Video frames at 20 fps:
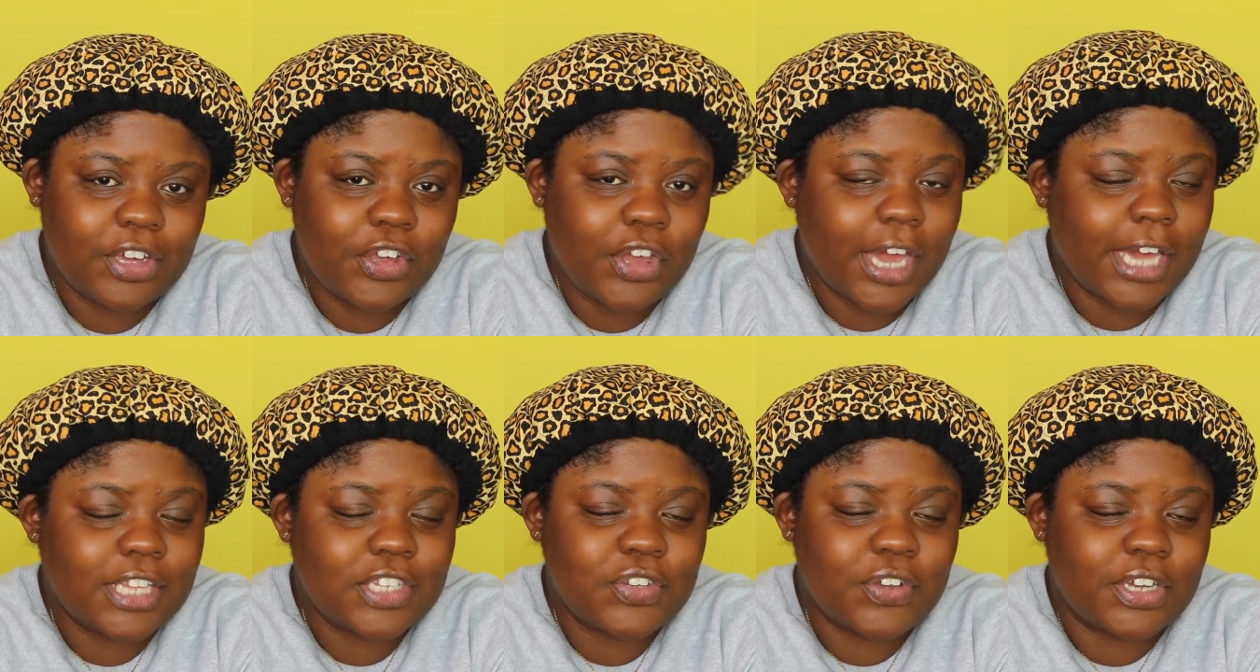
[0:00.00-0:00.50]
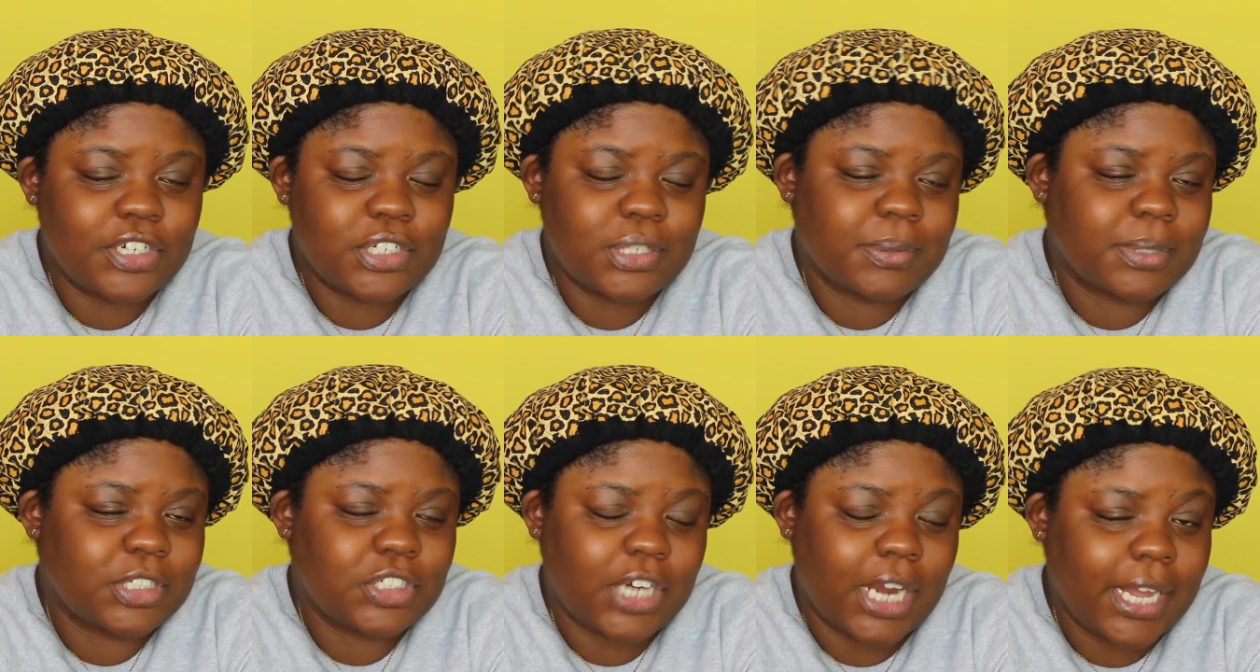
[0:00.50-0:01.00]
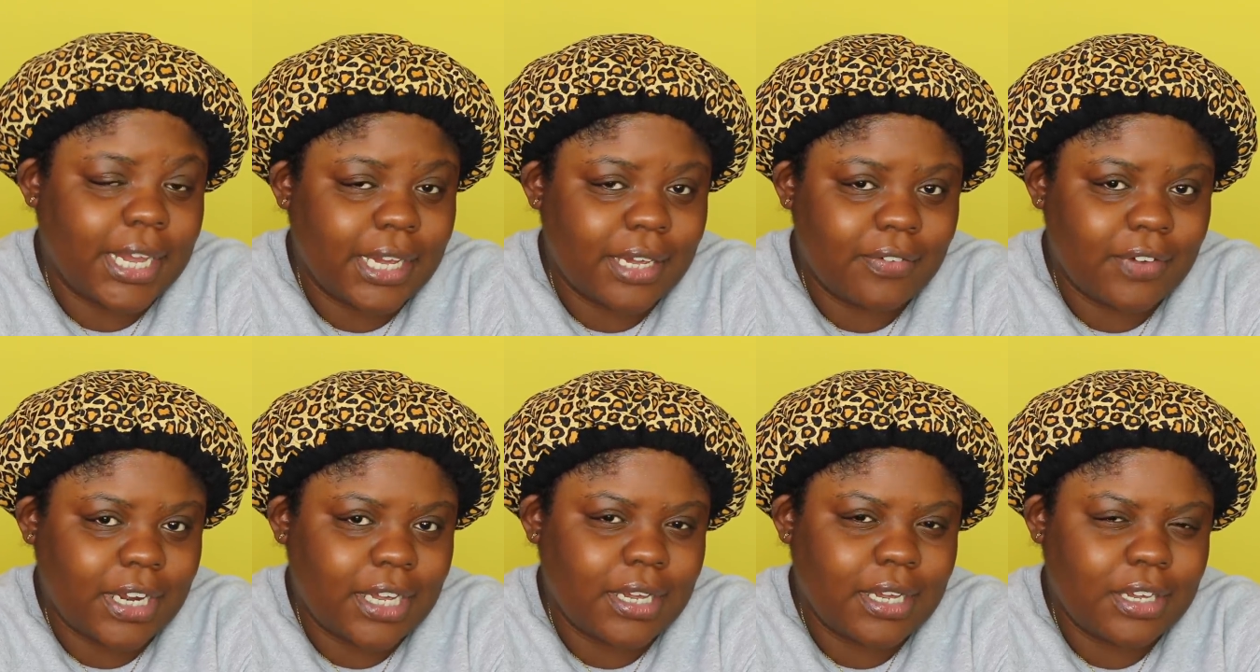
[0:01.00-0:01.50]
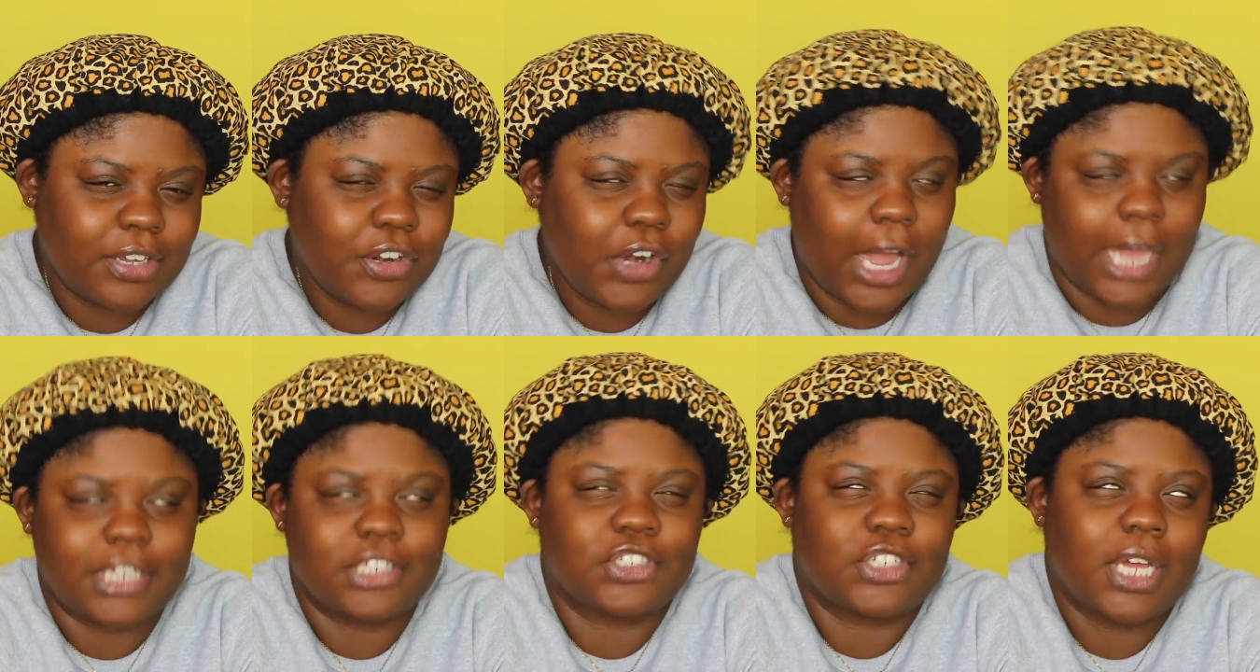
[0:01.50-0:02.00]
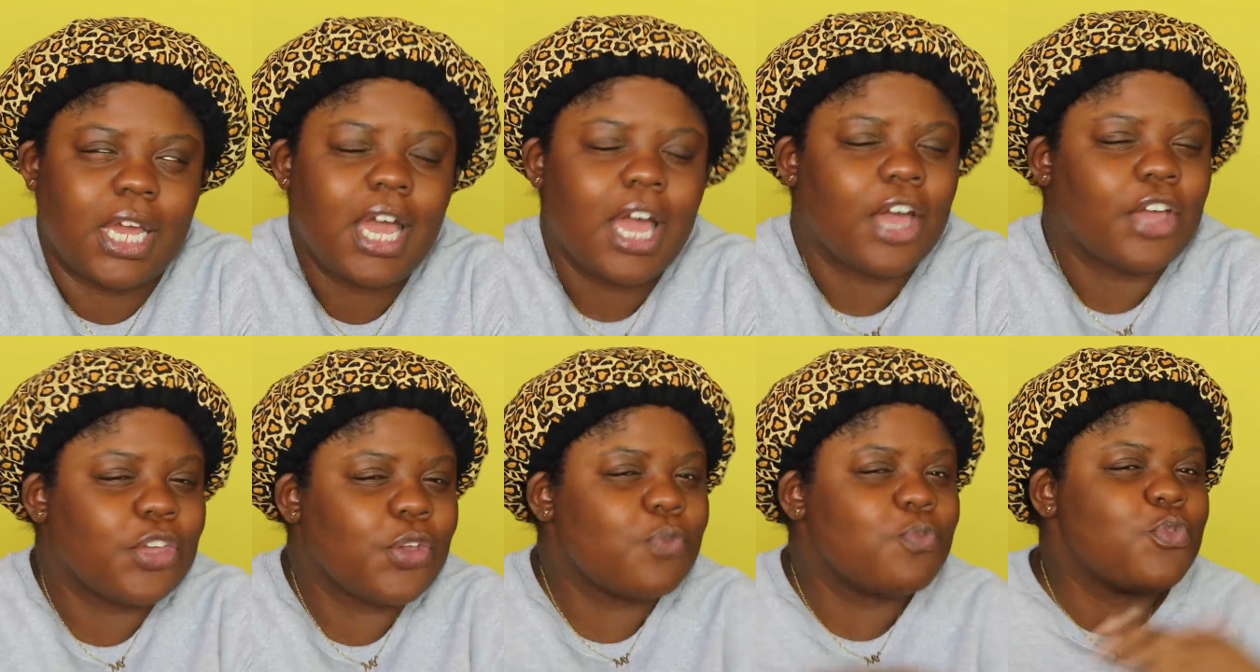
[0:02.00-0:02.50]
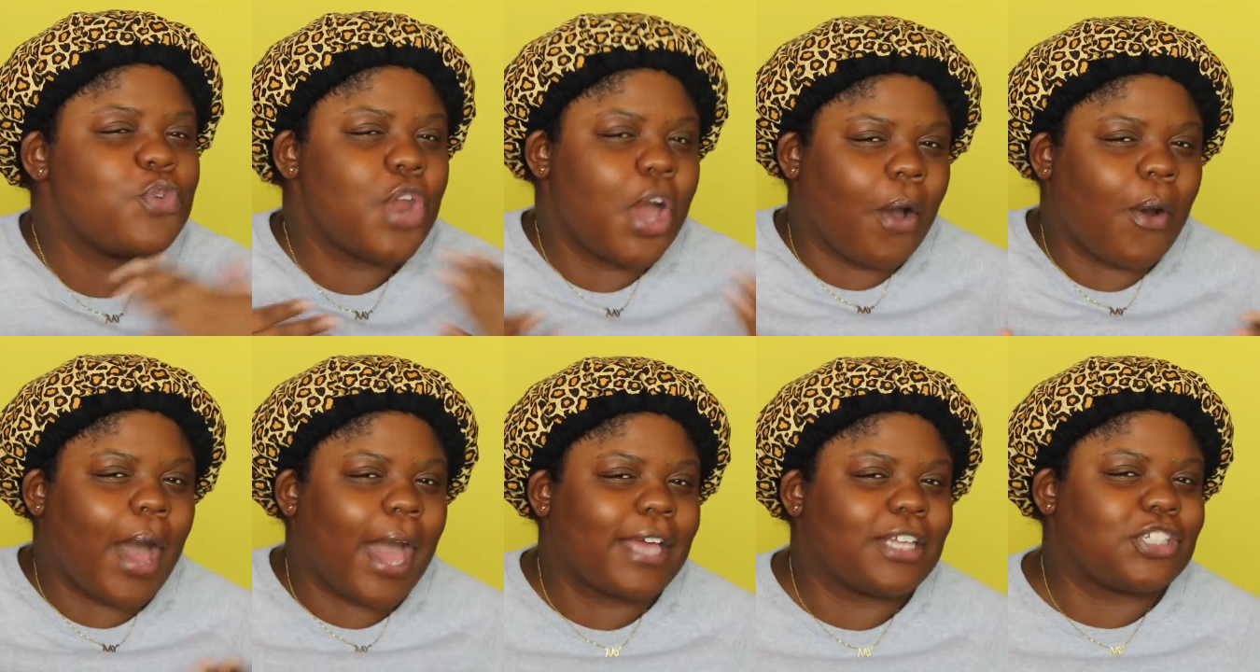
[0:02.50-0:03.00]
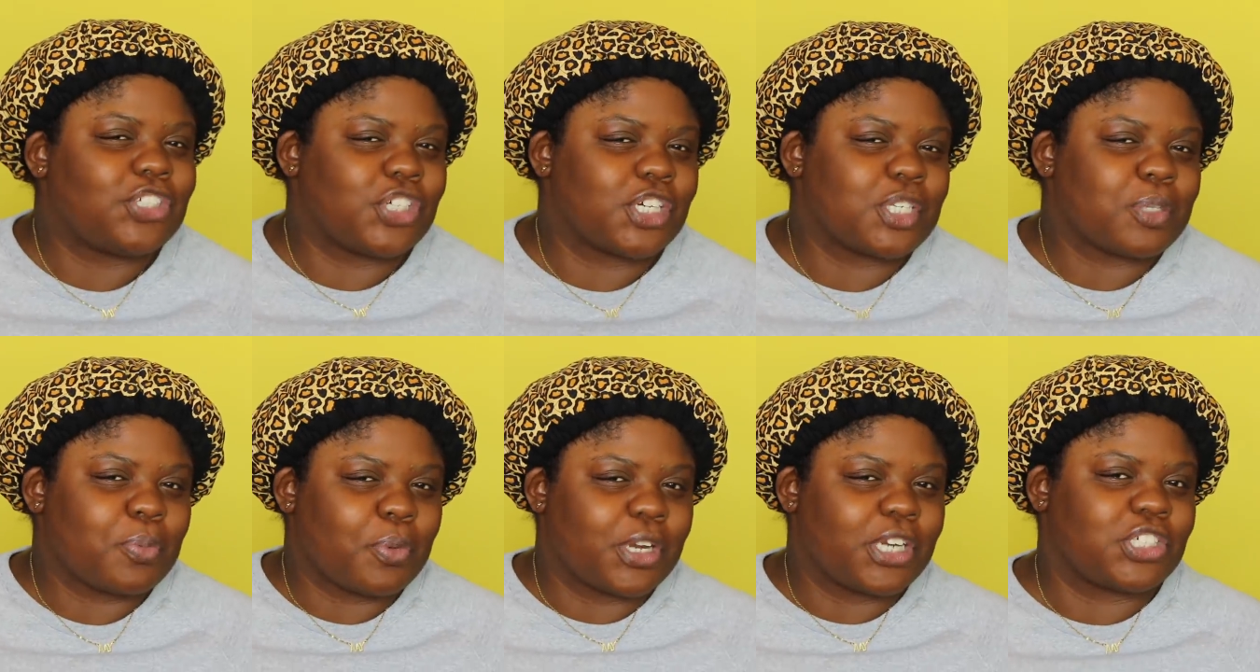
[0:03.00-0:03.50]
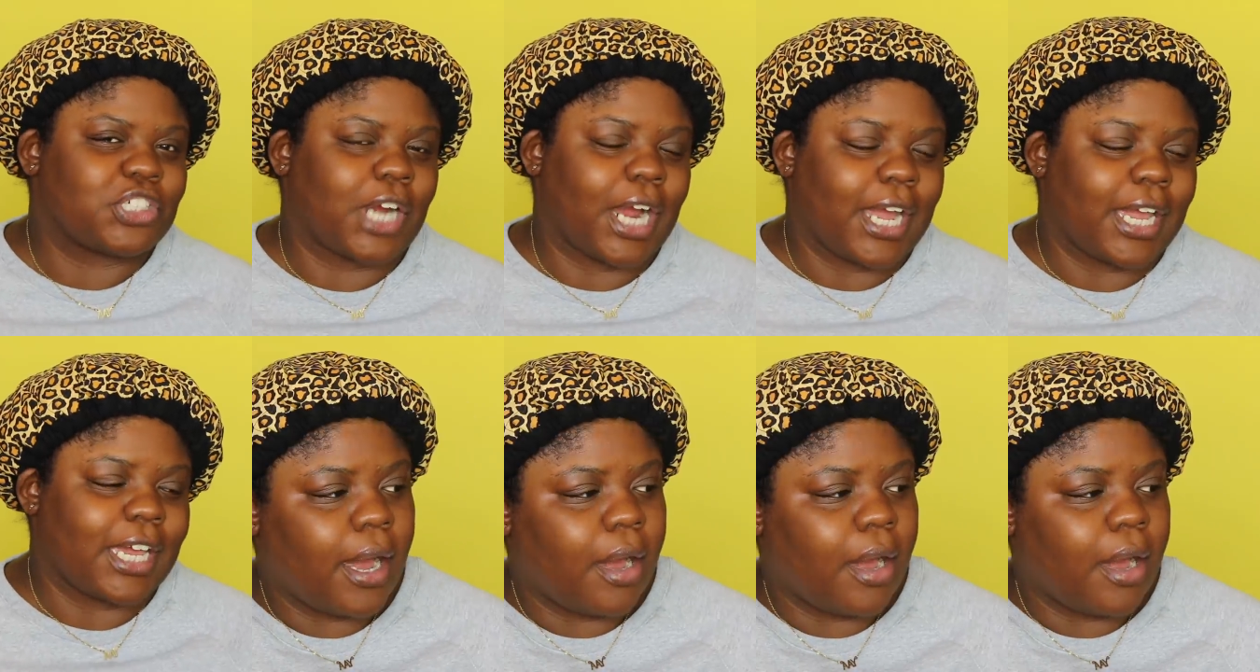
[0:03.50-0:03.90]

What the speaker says: You guys know I just want to try it, right? You know I just want to try it.